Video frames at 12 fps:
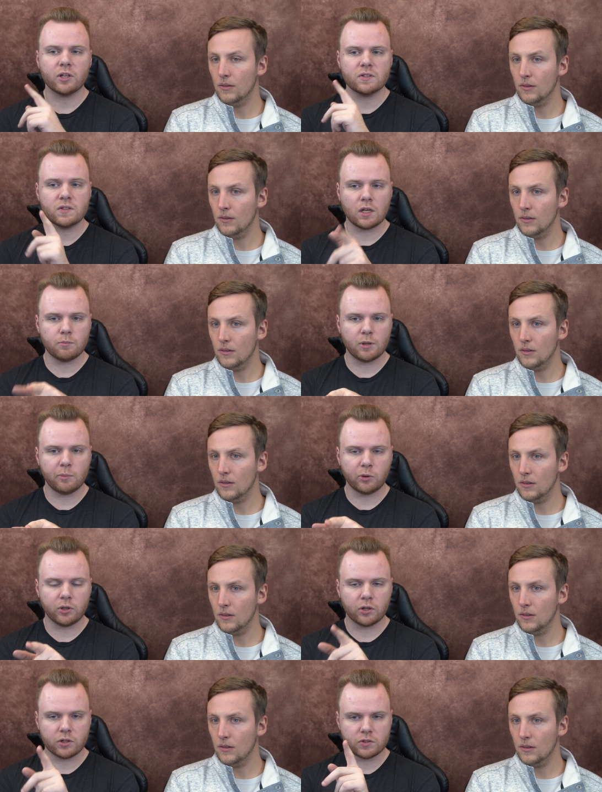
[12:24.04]
Speaker 1: that send people
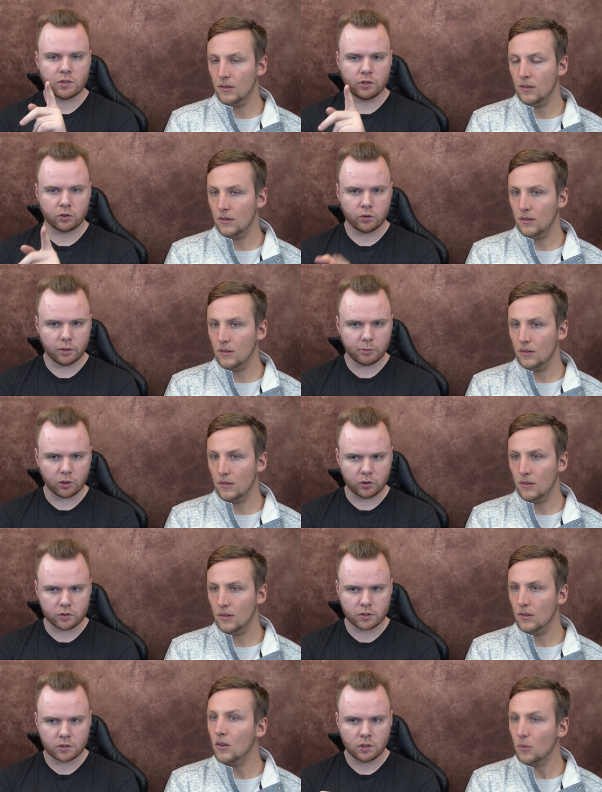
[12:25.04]
here because they're
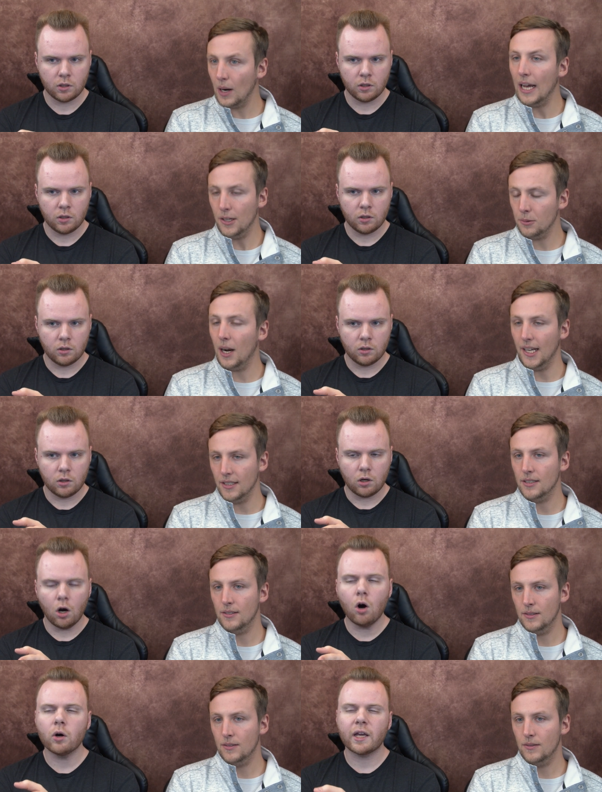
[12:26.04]
criminals. Right, right.
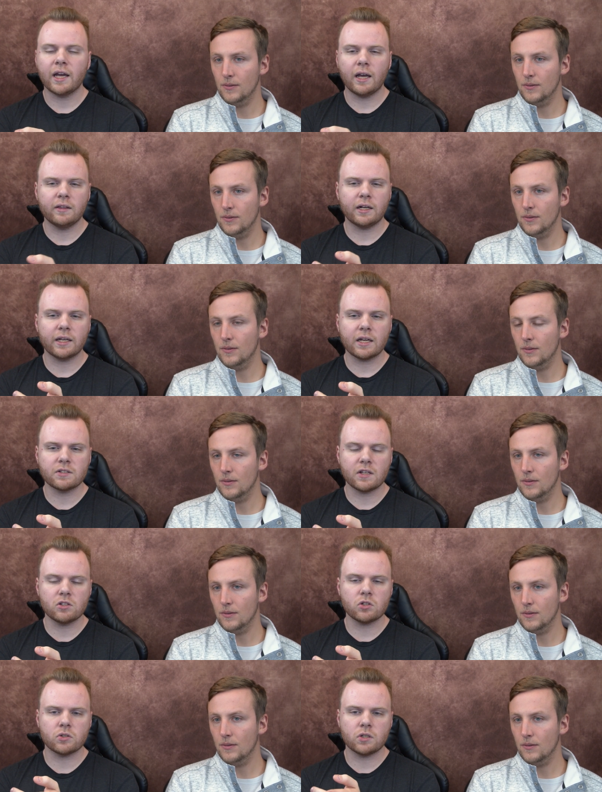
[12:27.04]
Okay, and then I guess they
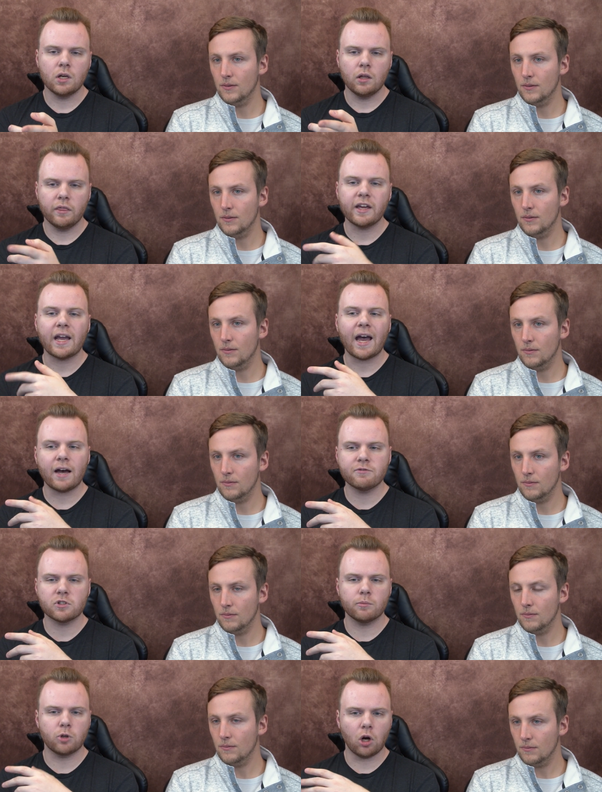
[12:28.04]
just they have
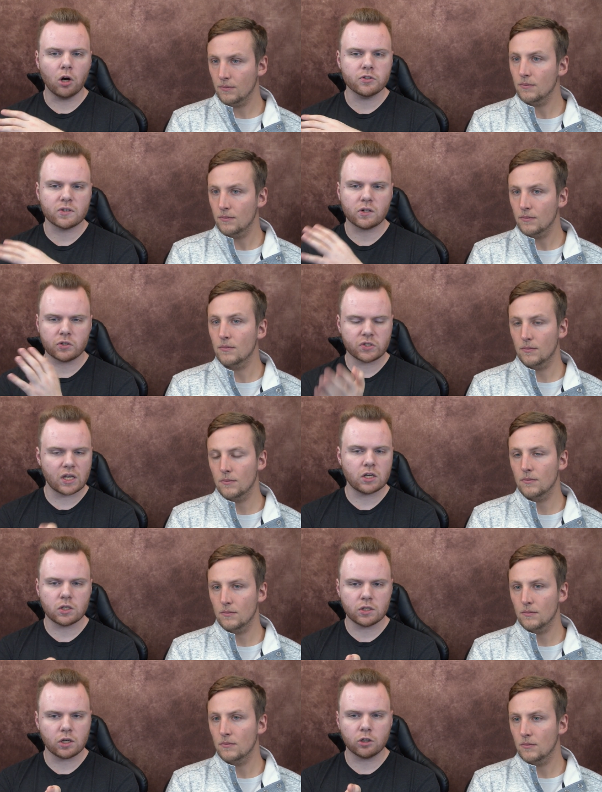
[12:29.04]
some guards that are
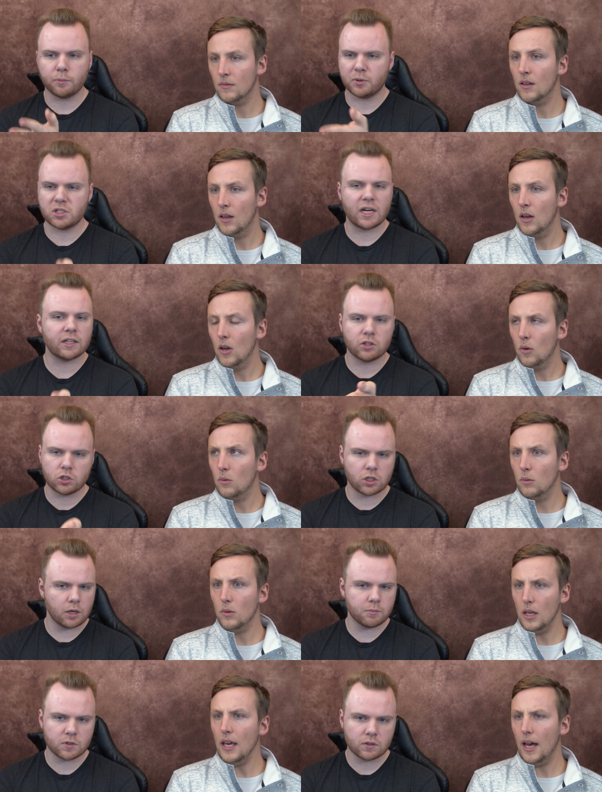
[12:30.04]
stationed here to protect the
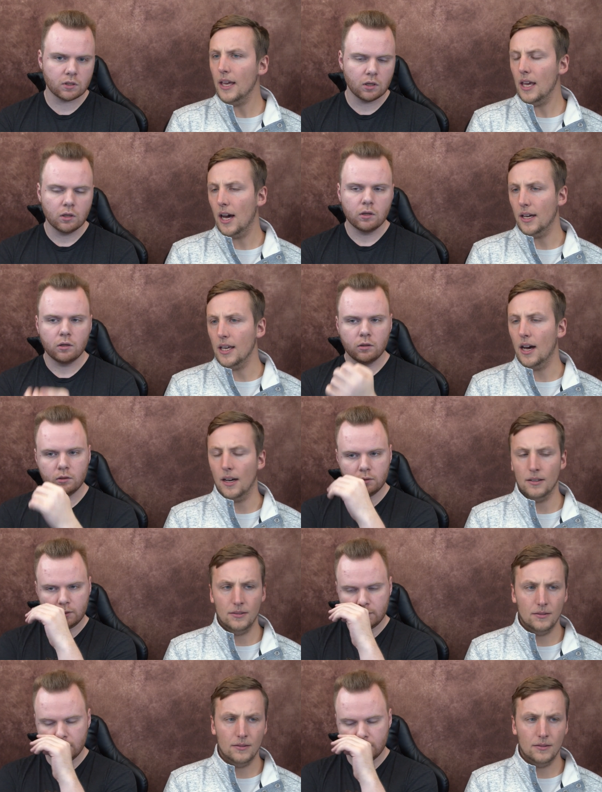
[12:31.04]
ships. Yeah, yeah, yeah.